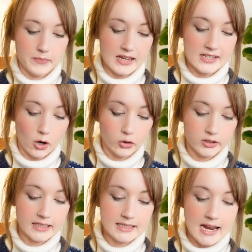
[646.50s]
is
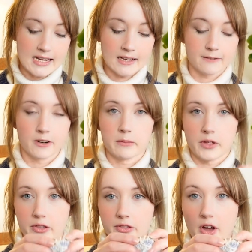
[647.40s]
only taking from the
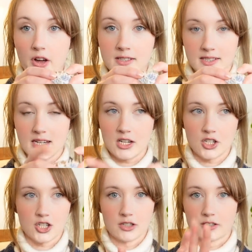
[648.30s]
3rd
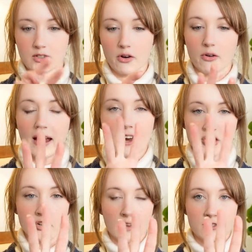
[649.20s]
stitch, so I
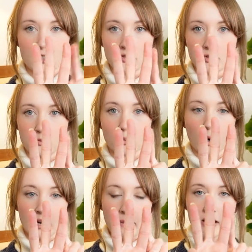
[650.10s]
actually only have to
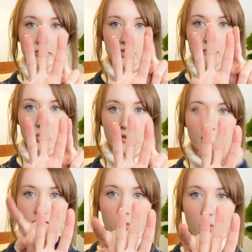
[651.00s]
worry about
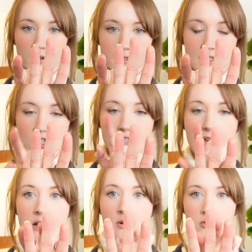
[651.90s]
moving 1 stitch
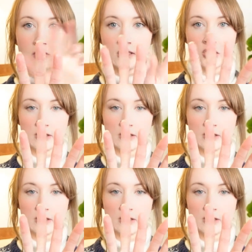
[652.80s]
there or 2 stitches